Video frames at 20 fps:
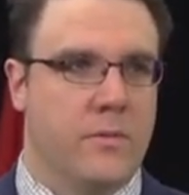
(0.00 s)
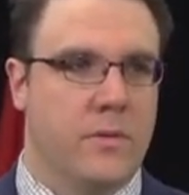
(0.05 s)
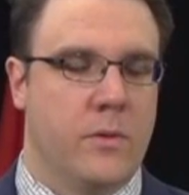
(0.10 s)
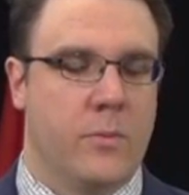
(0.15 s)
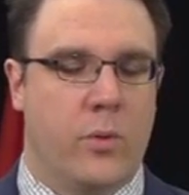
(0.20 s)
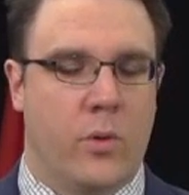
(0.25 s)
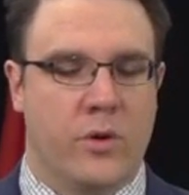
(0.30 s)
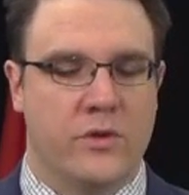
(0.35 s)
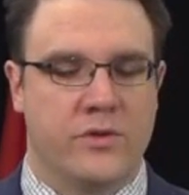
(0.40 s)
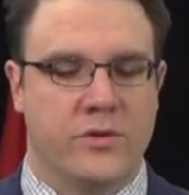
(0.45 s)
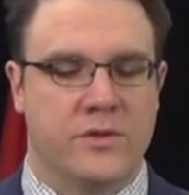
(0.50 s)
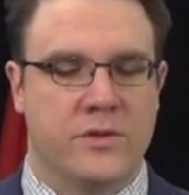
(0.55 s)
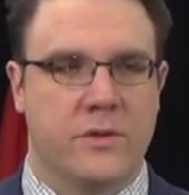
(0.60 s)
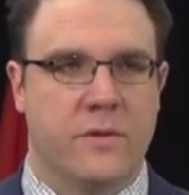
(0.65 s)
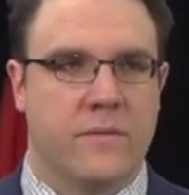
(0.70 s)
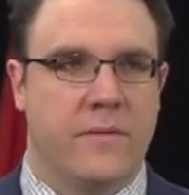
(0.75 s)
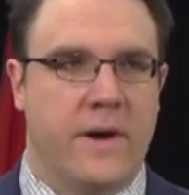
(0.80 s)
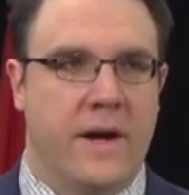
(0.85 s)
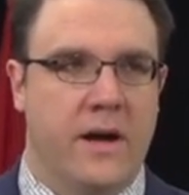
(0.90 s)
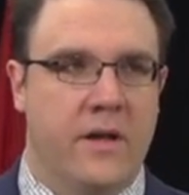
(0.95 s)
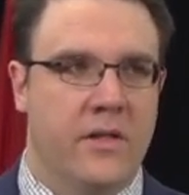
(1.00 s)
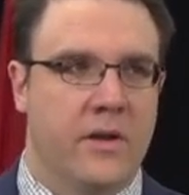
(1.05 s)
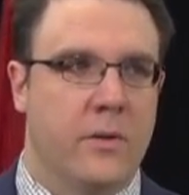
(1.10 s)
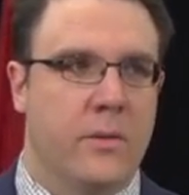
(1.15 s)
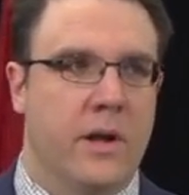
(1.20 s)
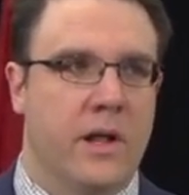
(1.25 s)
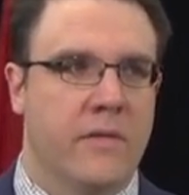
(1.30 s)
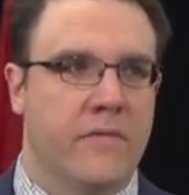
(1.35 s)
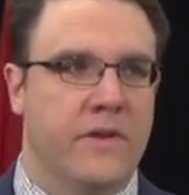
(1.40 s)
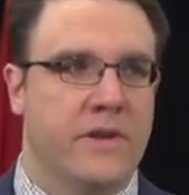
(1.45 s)
their portions of their file that
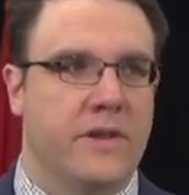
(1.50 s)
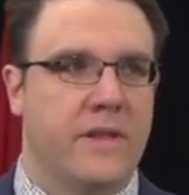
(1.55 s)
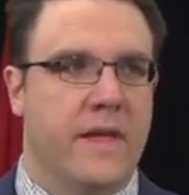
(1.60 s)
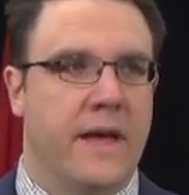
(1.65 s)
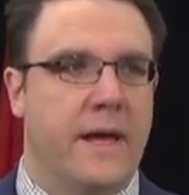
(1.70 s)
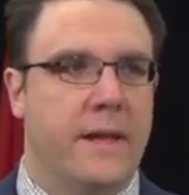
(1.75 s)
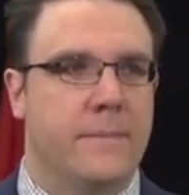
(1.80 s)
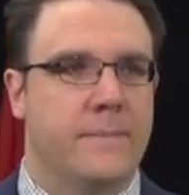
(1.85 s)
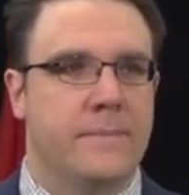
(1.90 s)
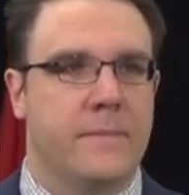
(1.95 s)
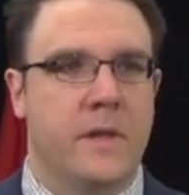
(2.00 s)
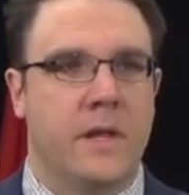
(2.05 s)
are relevant to that.